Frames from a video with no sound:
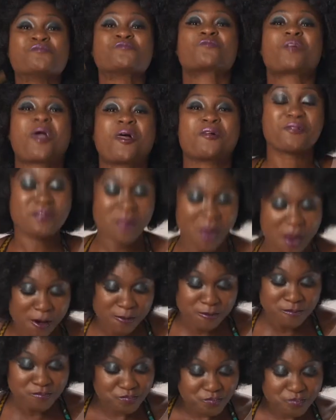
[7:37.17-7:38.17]
I
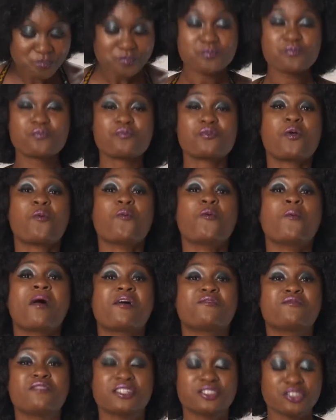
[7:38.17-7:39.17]
love when my
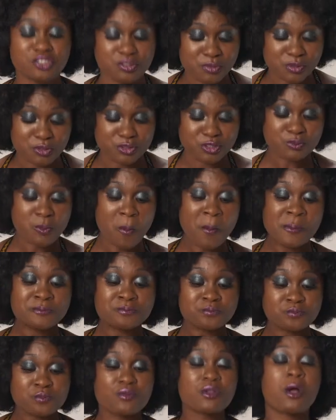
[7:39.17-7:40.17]
vegetables
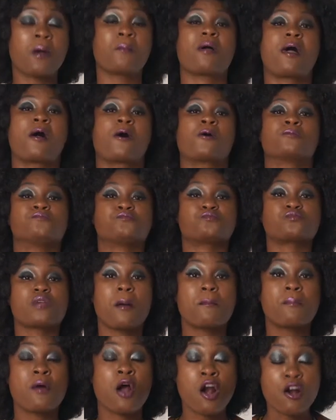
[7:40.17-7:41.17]
come out
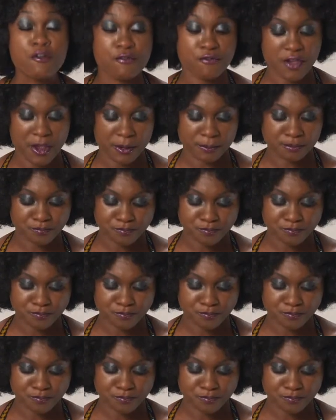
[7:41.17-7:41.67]
perfect.